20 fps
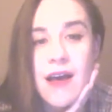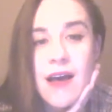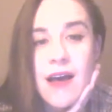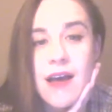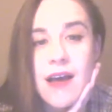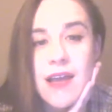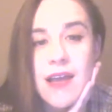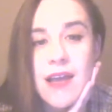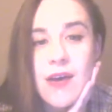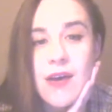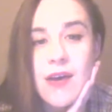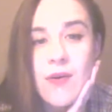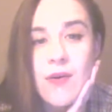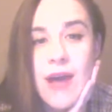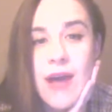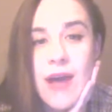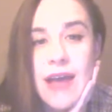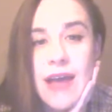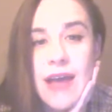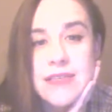you know,
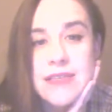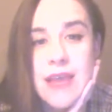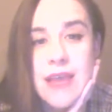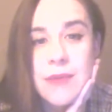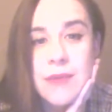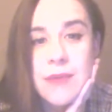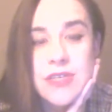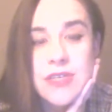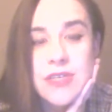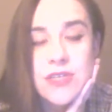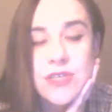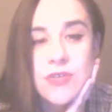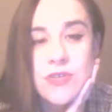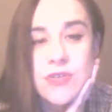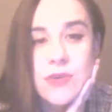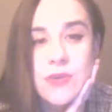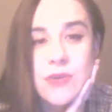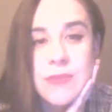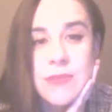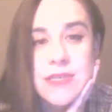I established a
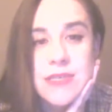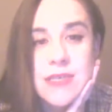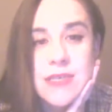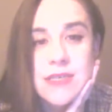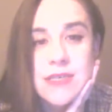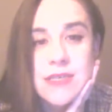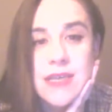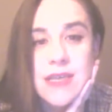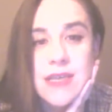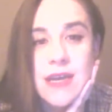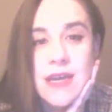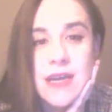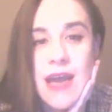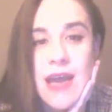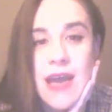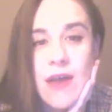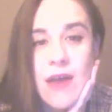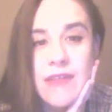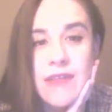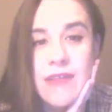jewelry business and
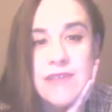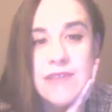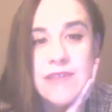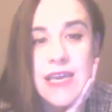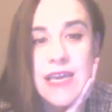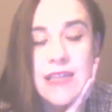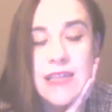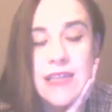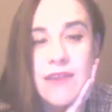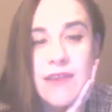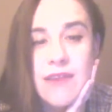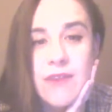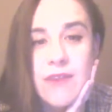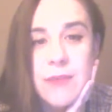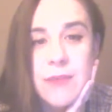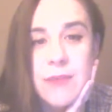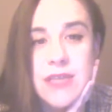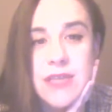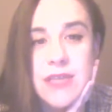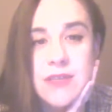now they've taken that
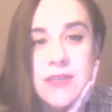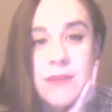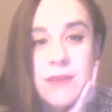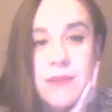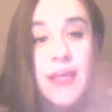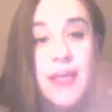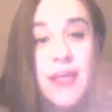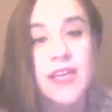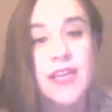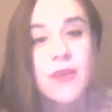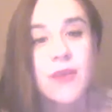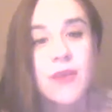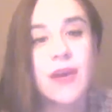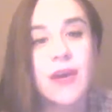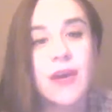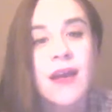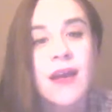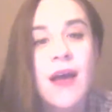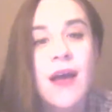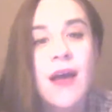from me. So I'm like, you know
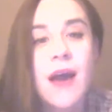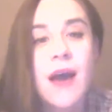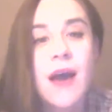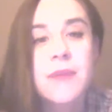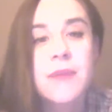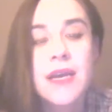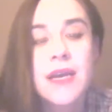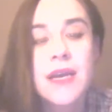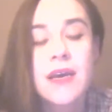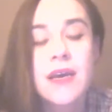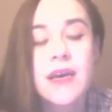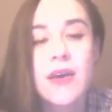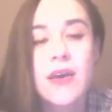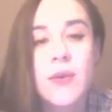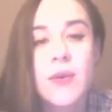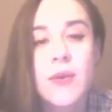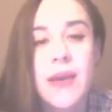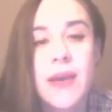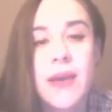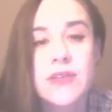what? I'm going to
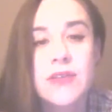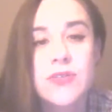go back to